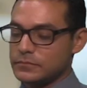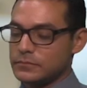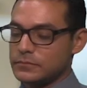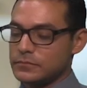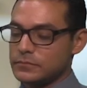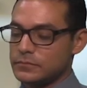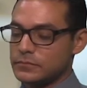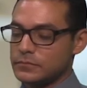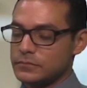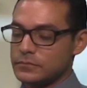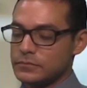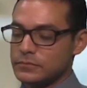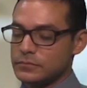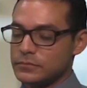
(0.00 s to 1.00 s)

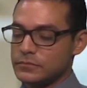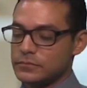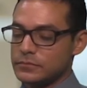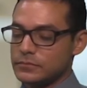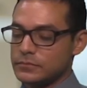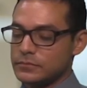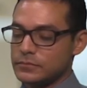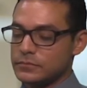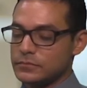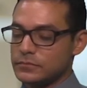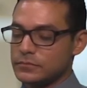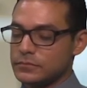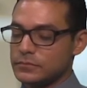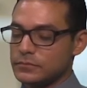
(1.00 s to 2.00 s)

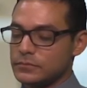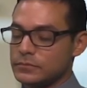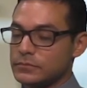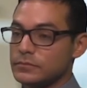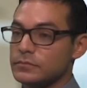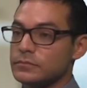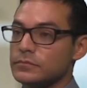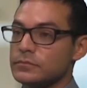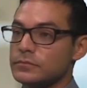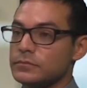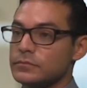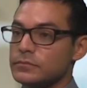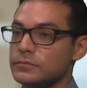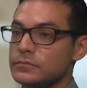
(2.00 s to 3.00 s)

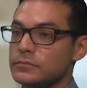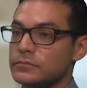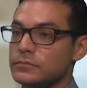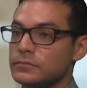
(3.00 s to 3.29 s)
(silent)